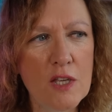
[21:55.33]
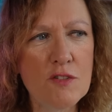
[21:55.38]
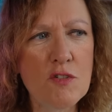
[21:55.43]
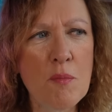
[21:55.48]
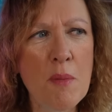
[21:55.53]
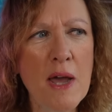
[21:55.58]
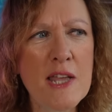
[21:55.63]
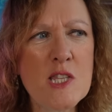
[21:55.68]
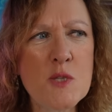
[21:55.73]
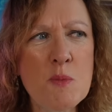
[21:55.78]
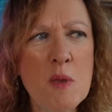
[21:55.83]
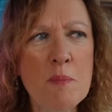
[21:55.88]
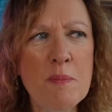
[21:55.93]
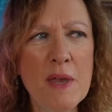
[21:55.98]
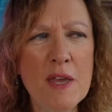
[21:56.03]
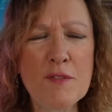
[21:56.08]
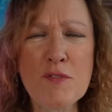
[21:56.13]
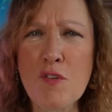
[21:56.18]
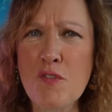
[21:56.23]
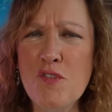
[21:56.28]
Reminds me a
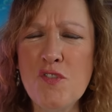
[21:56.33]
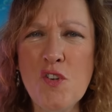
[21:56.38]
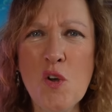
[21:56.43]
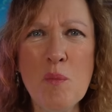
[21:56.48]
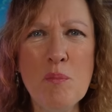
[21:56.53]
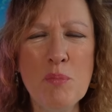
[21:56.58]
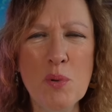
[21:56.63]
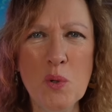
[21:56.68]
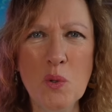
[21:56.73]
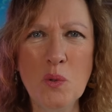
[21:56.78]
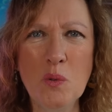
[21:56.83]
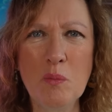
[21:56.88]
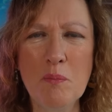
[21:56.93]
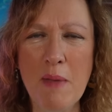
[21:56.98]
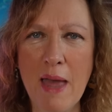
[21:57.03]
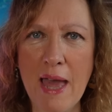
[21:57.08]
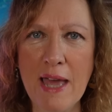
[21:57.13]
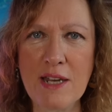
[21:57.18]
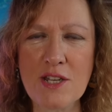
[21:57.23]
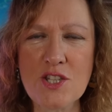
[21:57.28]
bit of a football
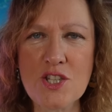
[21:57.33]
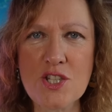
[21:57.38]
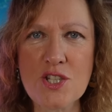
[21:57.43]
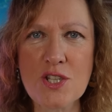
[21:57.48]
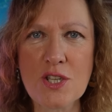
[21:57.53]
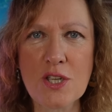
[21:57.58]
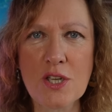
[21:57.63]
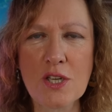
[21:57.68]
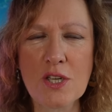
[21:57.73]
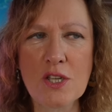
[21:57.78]
match,